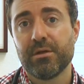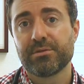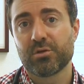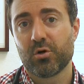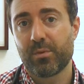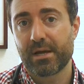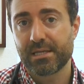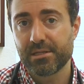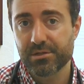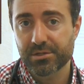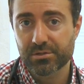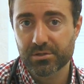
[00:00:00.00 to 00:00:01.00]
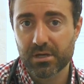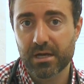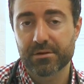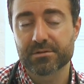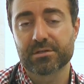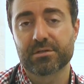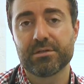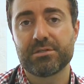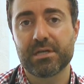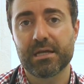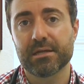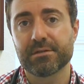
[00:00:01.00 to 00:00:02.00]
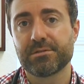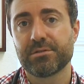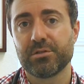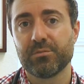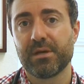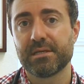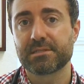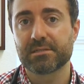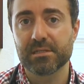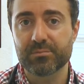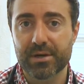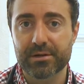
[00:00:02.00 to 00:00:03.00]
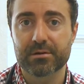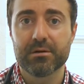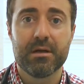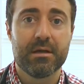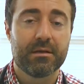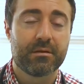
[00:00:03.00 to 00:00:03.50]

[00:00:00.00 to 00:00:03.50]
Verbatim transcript: So, by healing your gut, there's a good chance you may sleep better,